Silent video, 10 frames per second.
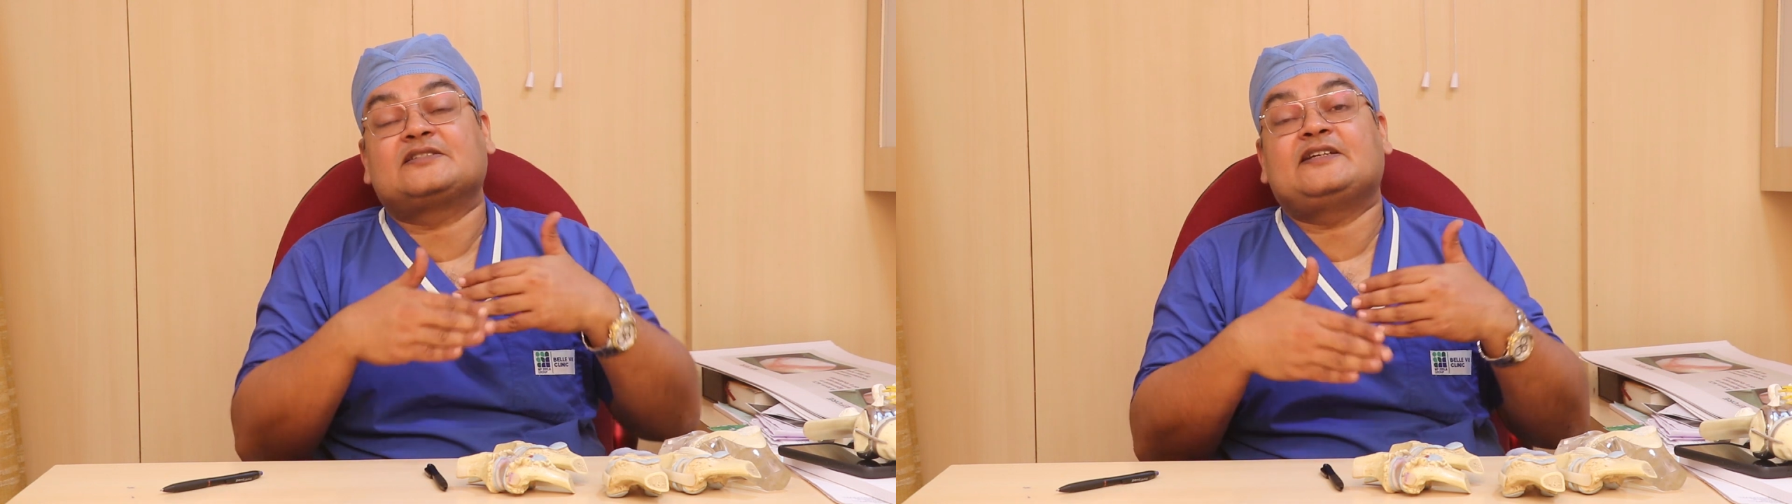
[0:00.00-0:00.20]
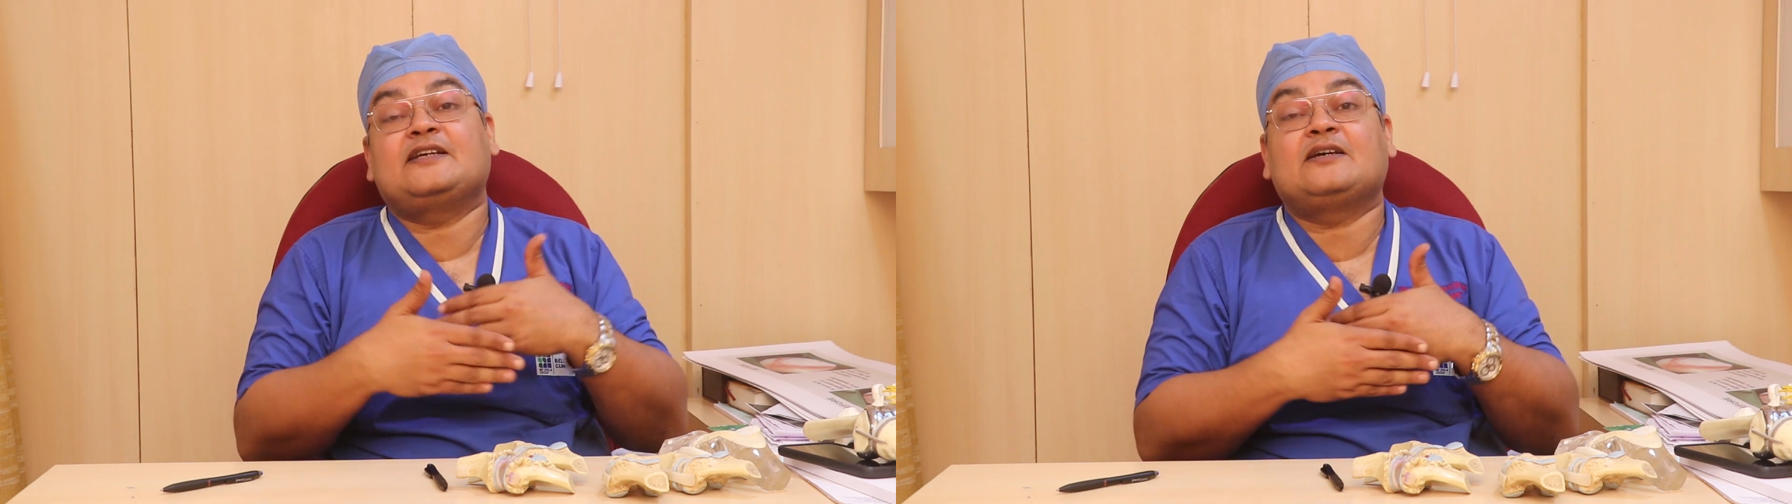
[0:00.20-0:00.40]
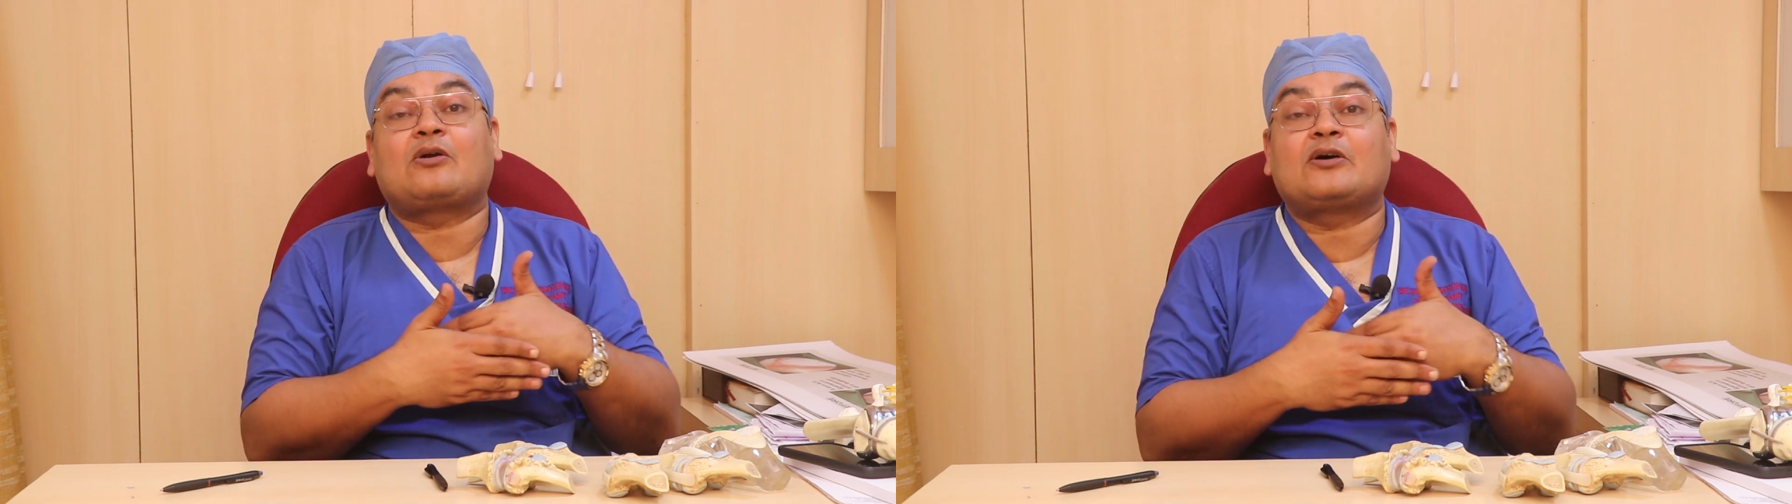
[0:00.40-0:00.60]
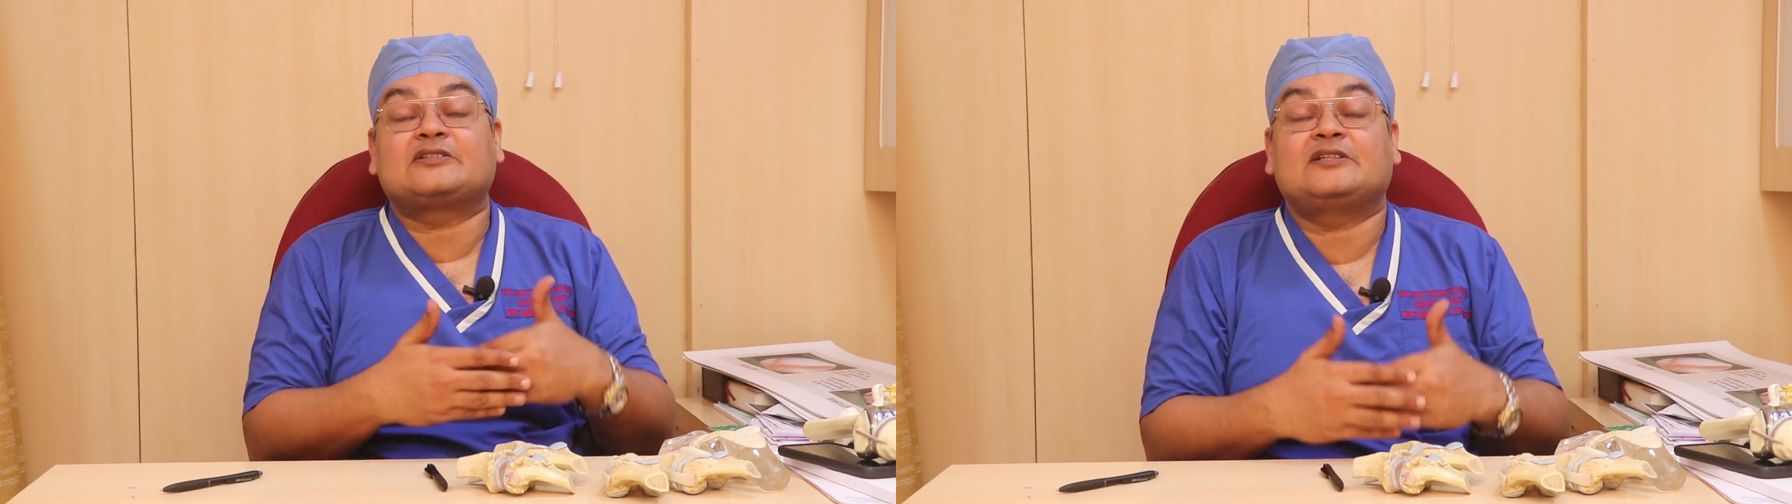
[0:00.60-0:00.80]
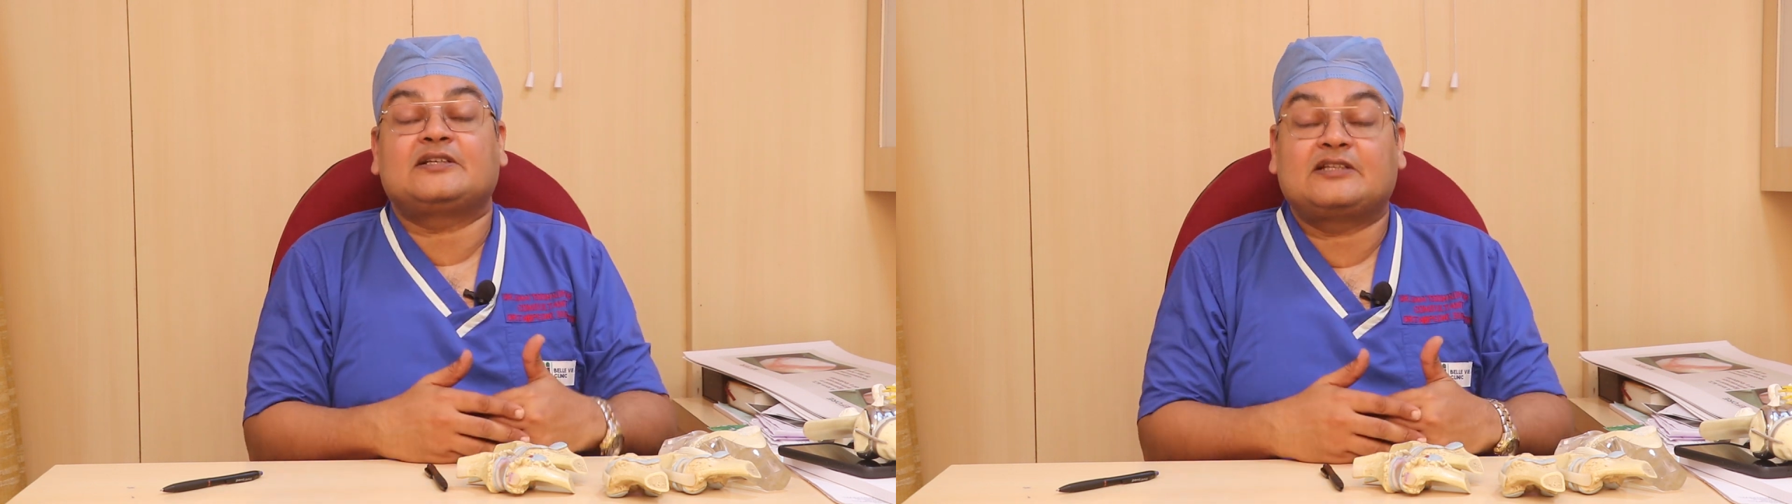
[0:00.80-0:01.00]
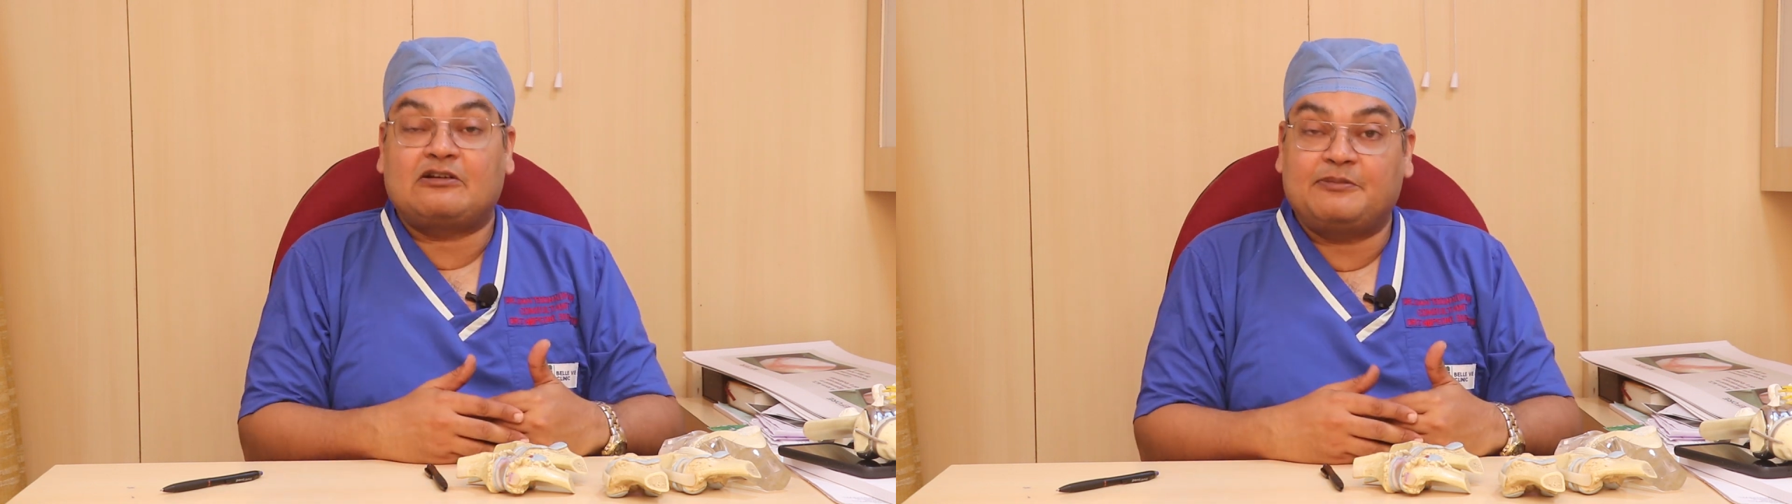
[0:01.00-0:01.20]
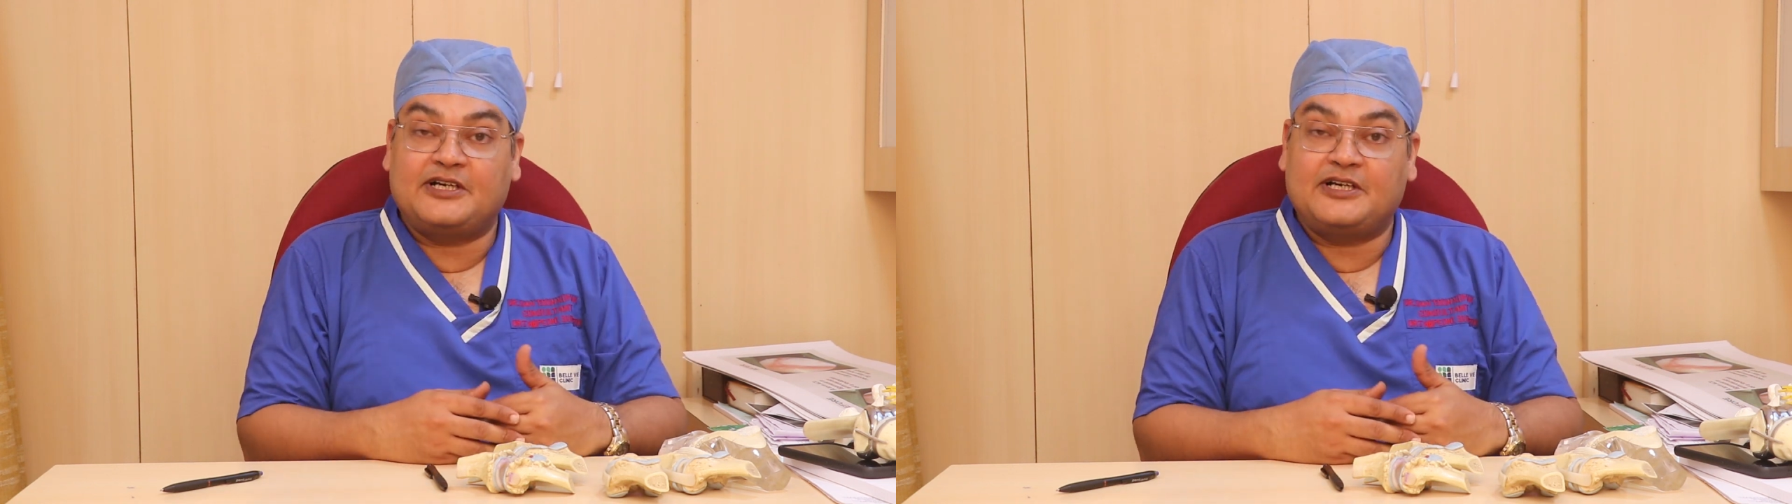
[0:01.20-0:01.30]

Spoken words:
Sitting cross-legged, there will